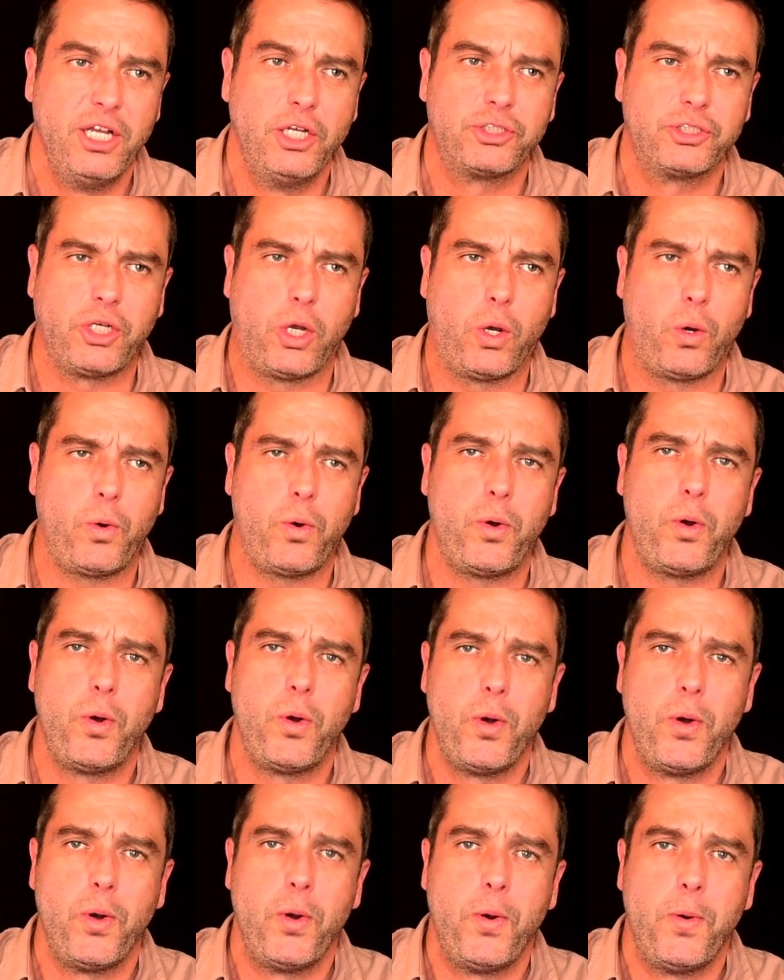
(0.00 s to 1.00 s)
So
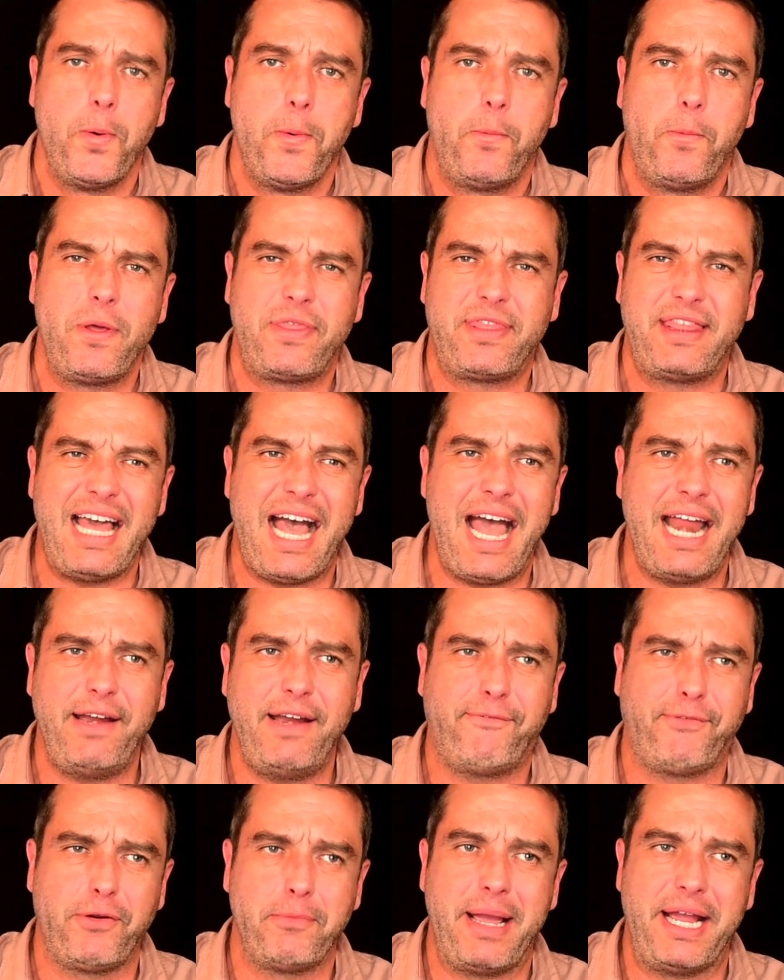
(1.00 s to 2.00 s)
with that
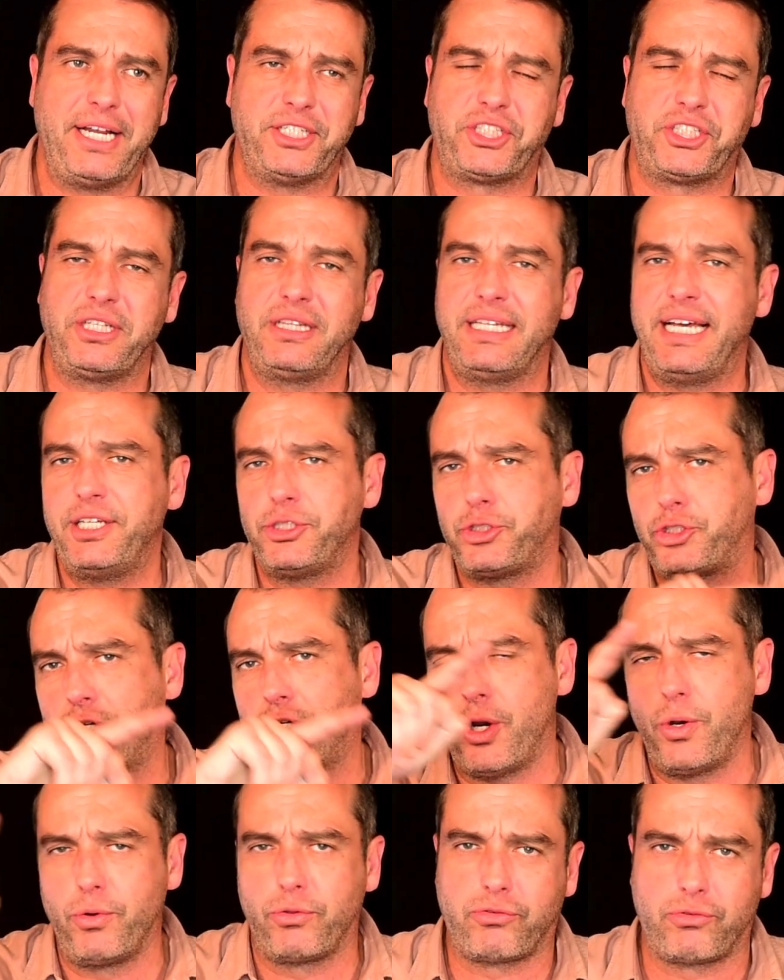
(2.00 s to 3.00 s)
information, let us
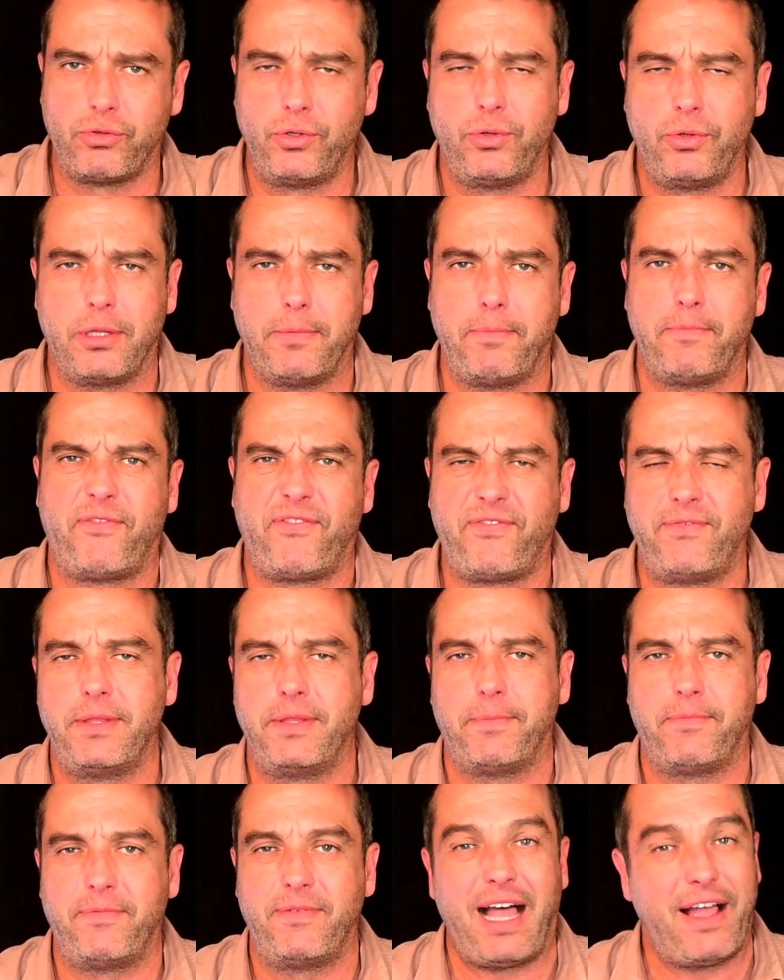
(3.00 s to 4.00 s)
go through the,
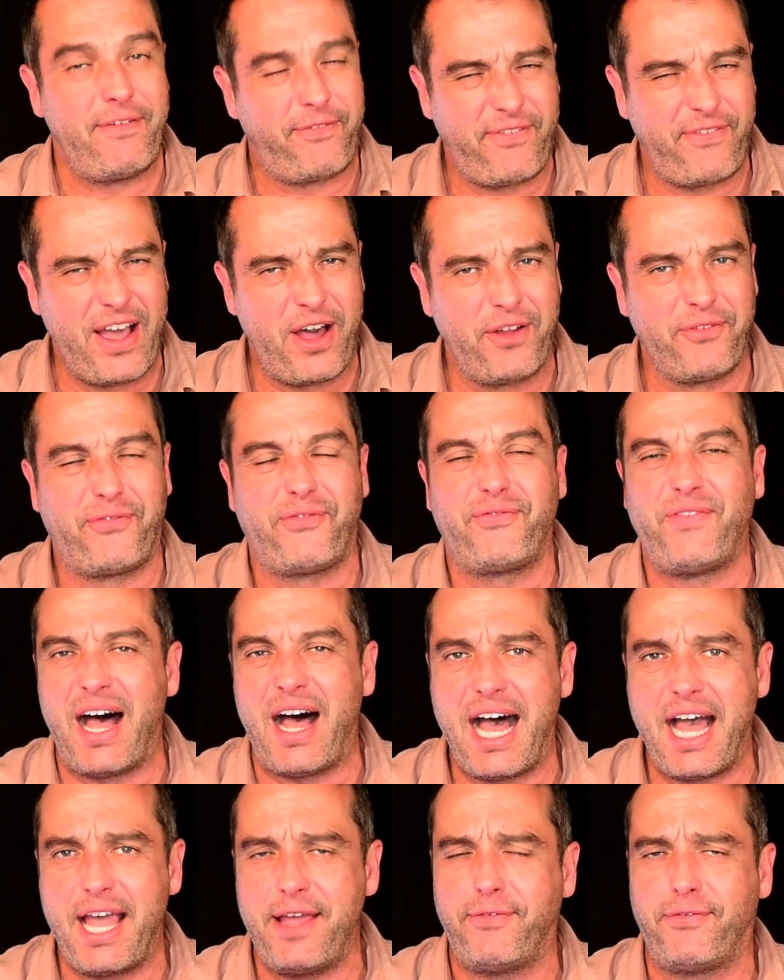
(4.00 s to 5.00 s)
the I found
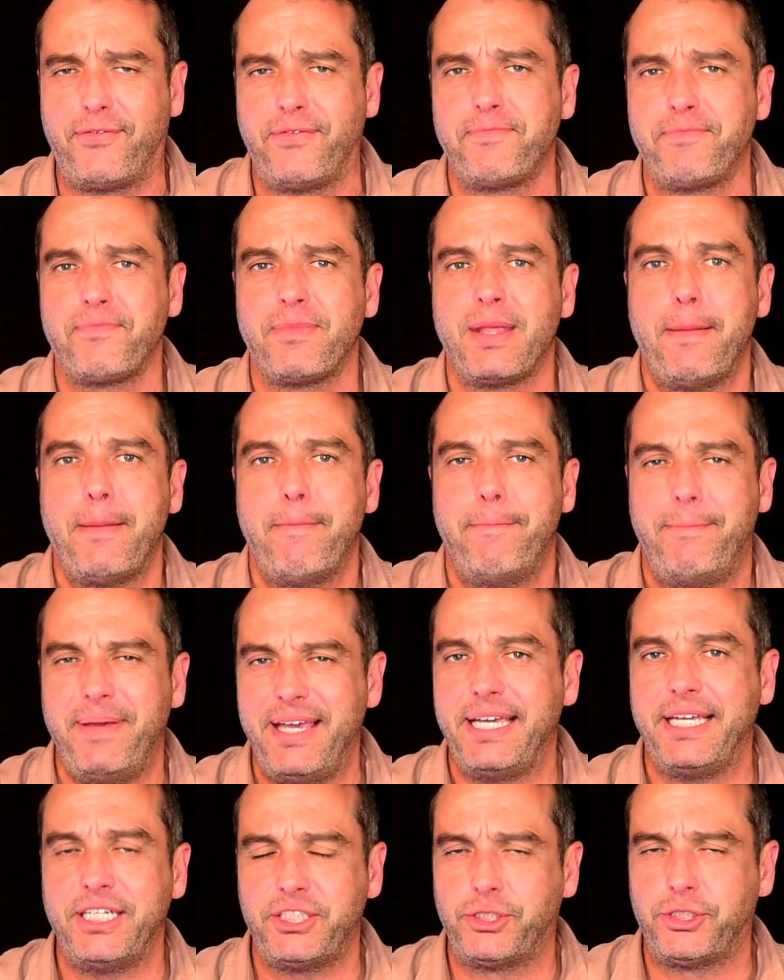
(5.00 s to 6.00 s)
five
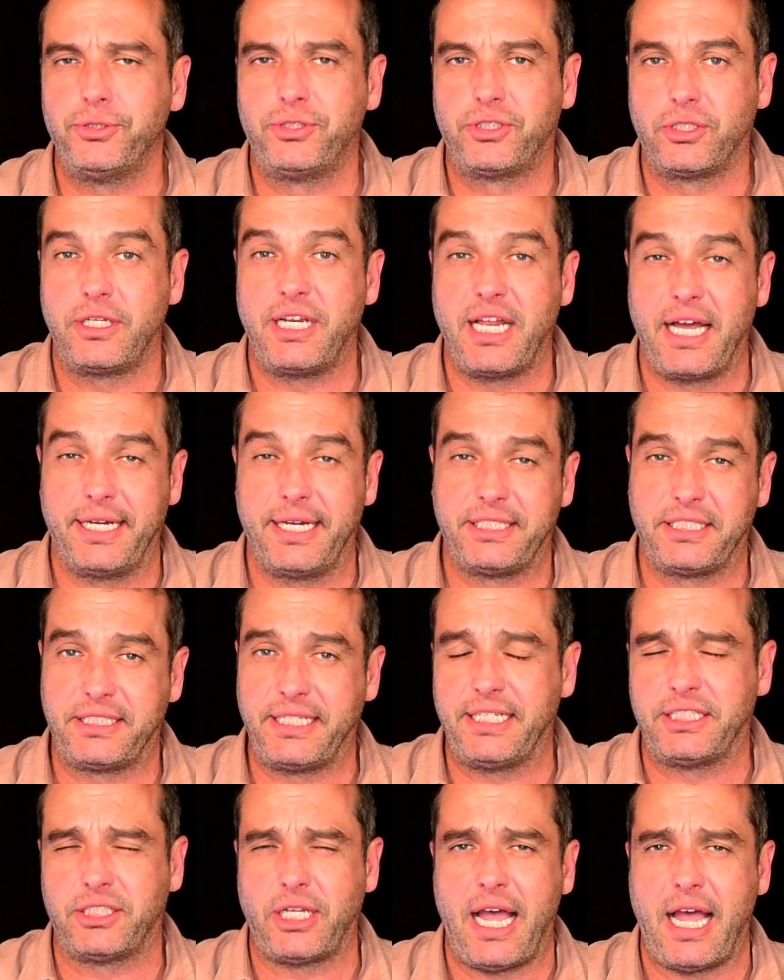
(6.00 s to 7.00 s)
big issues the United
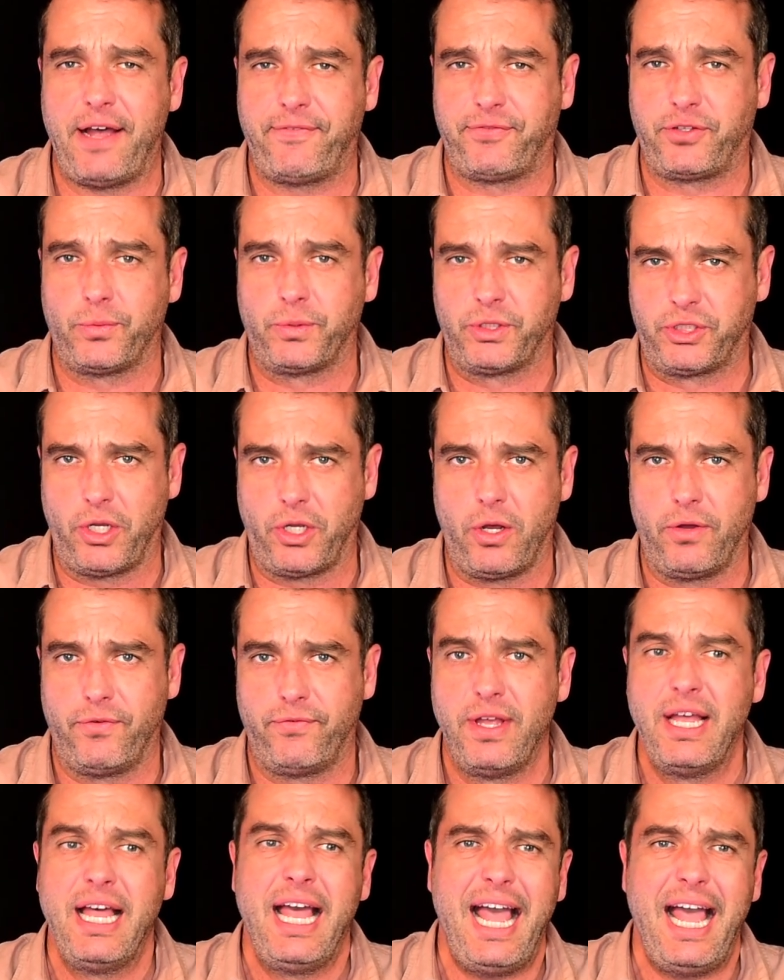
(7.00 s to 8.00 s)
States have to resolve.
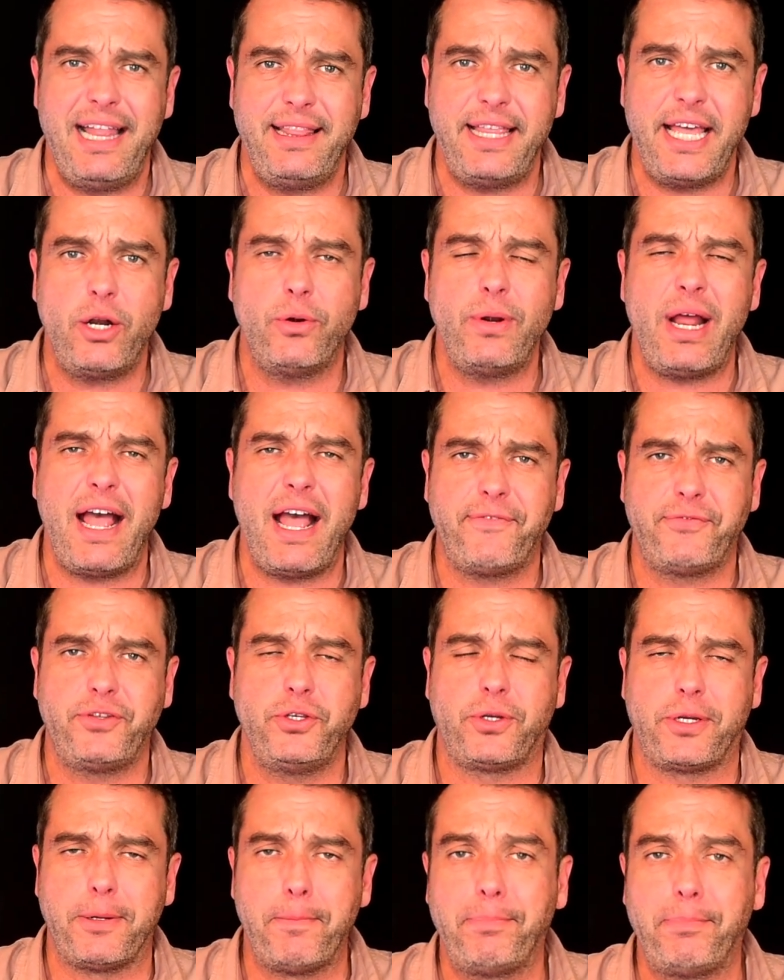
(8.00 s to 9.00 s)
And they don't have
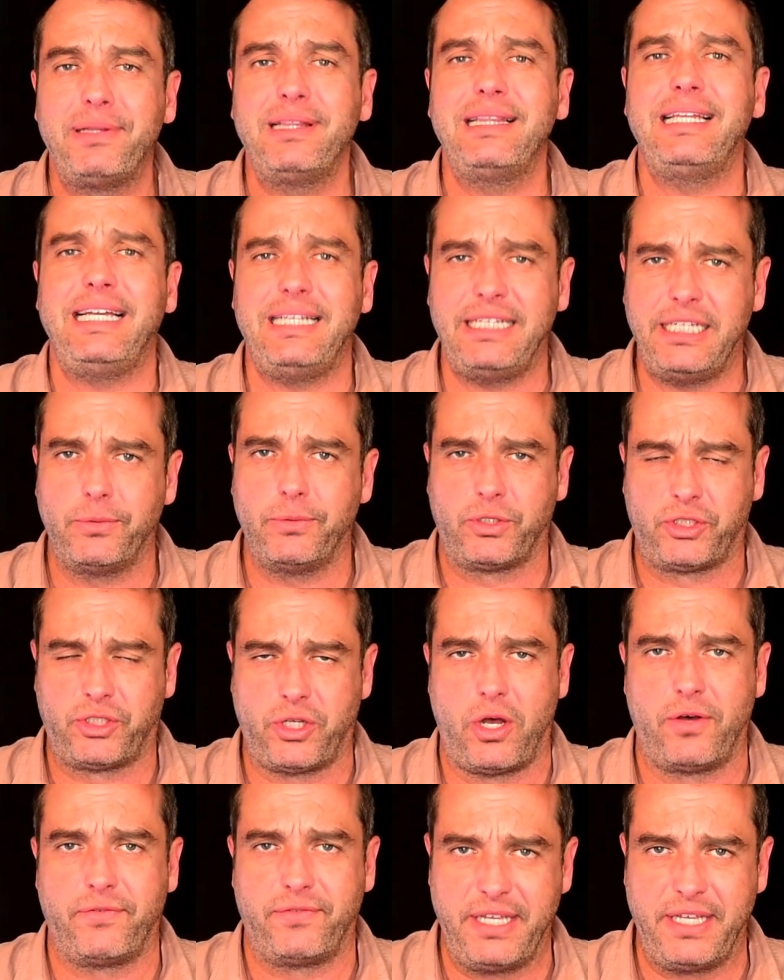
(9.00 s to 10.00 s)
to completely
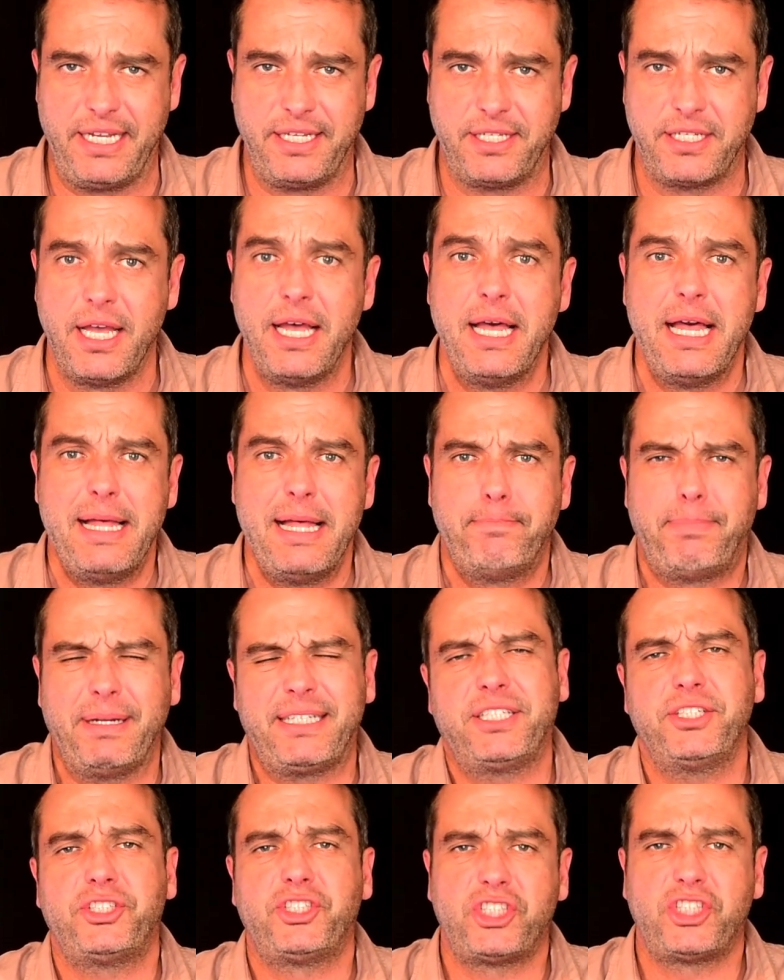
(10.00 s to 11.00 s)
resolve these, but
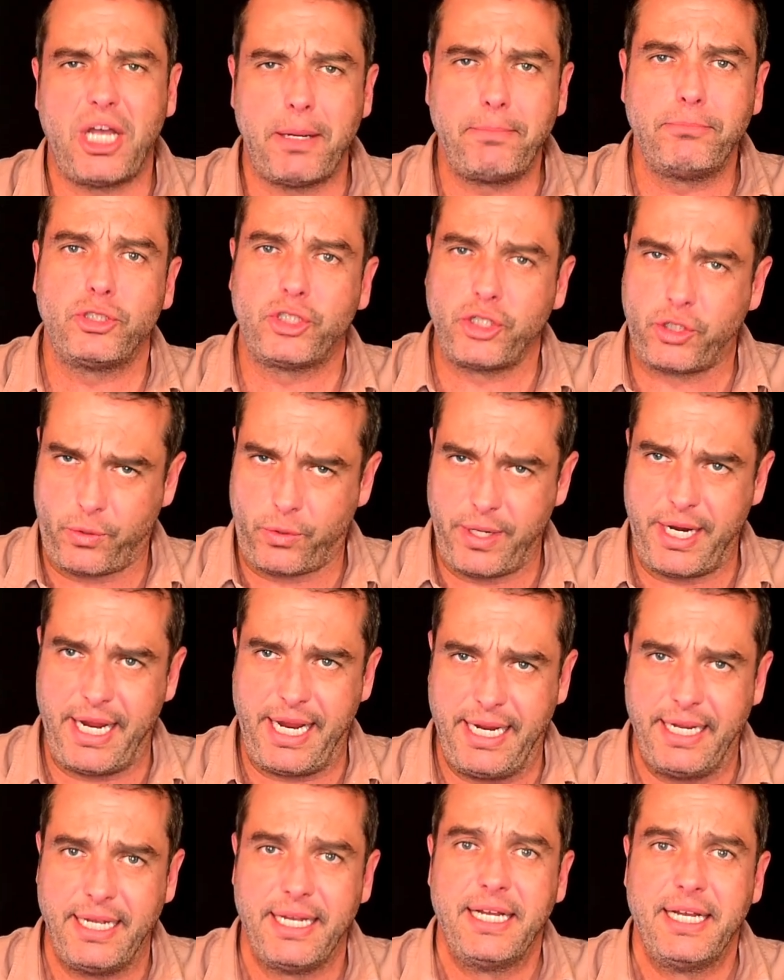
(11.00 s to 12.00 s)
to some
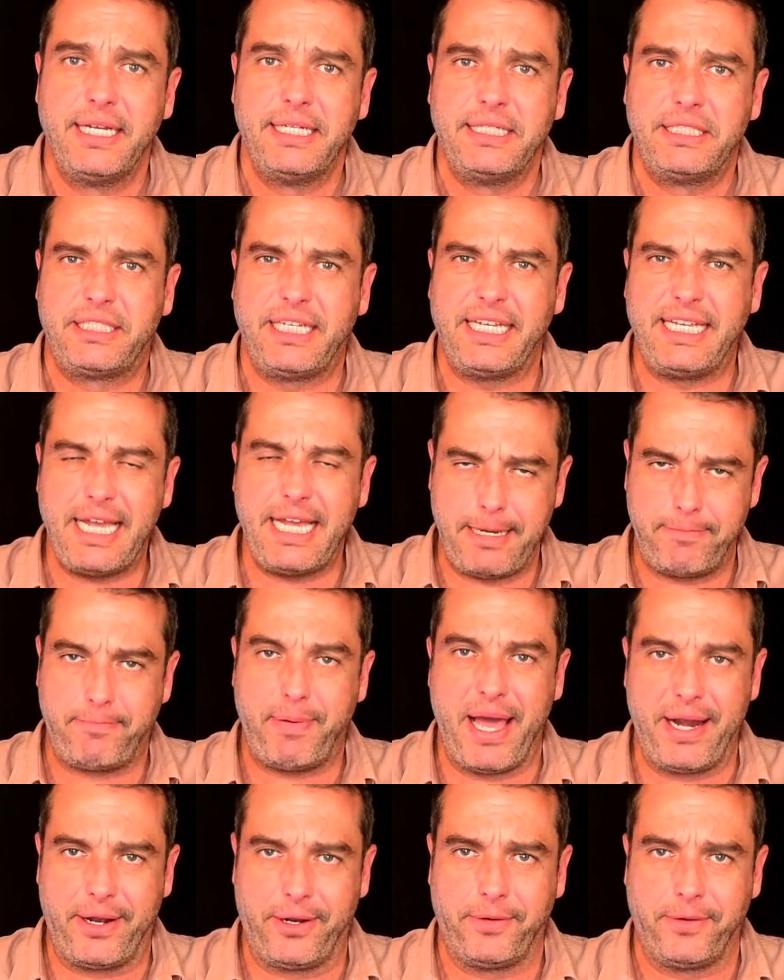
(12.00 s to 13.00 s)
degree to get
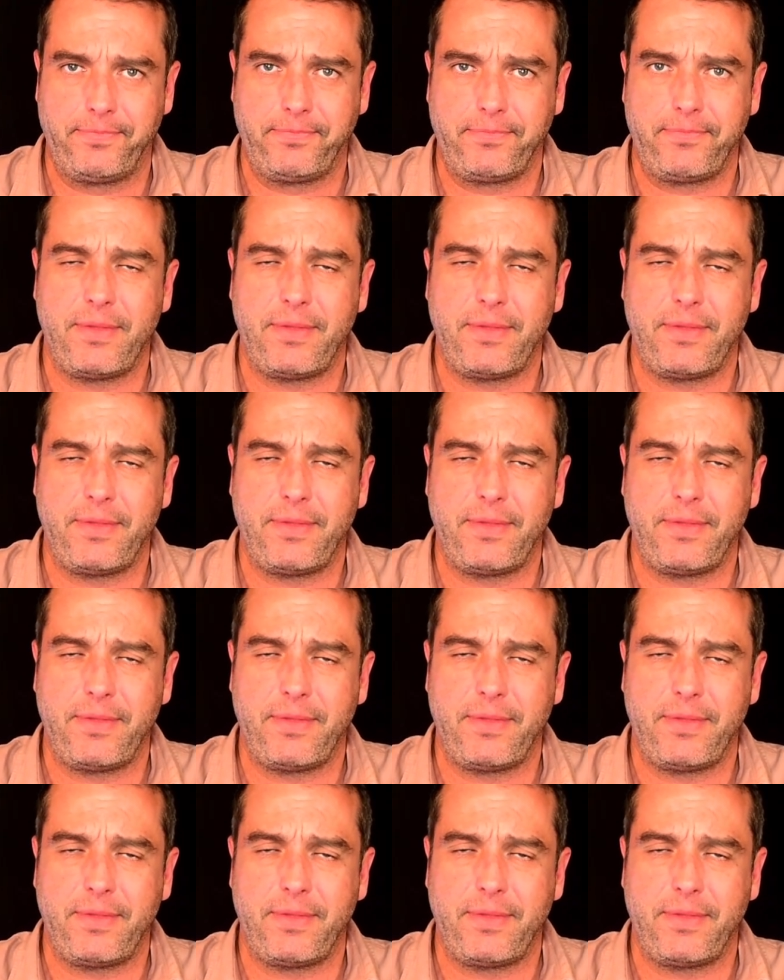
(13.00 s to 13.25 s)
better.